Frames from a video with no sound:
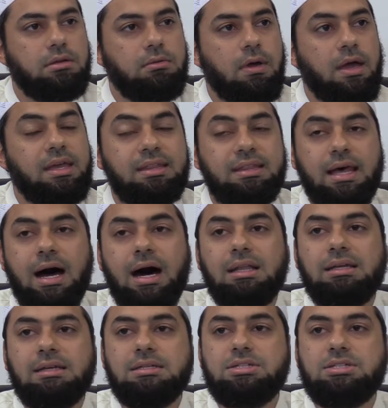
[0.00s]
right?
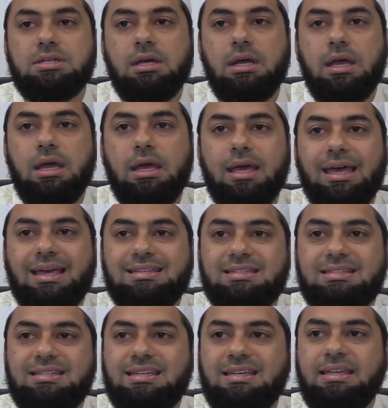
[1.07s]
Knowledge is
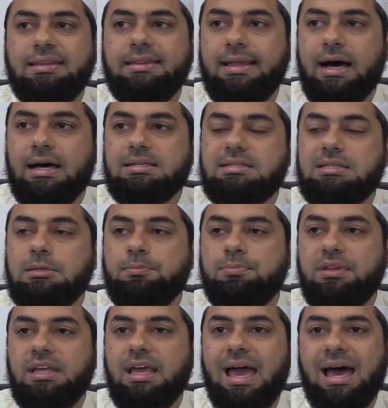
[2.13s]
seen not
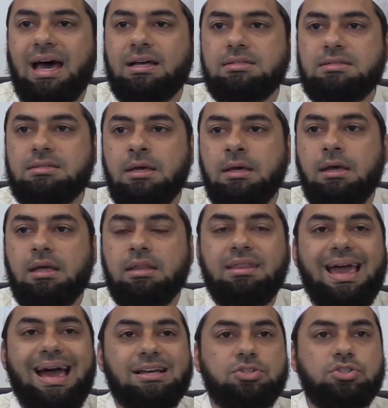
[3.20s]
simply as the
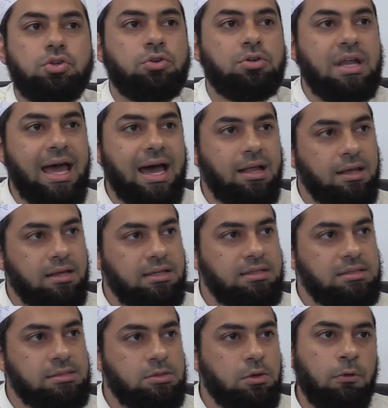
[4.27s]

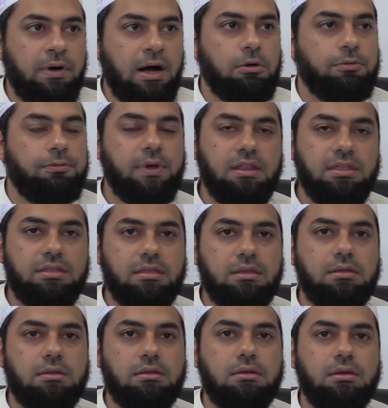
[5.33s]
externalities of our faith.
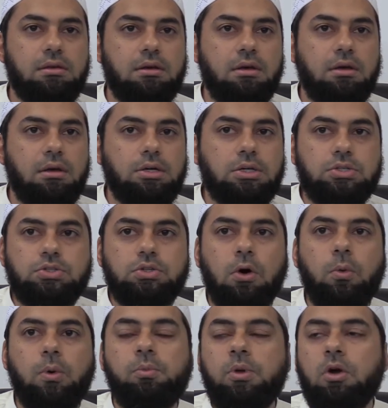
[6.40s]
So
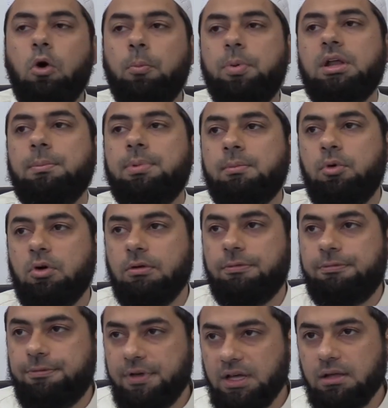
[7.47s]
when we open up a book of
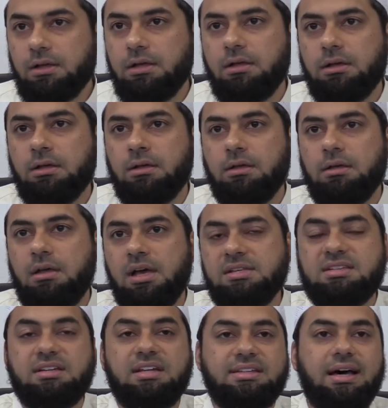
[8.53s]
fiqh, it's
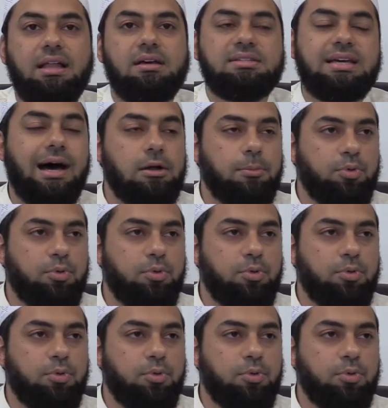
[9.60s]
going to tell us how to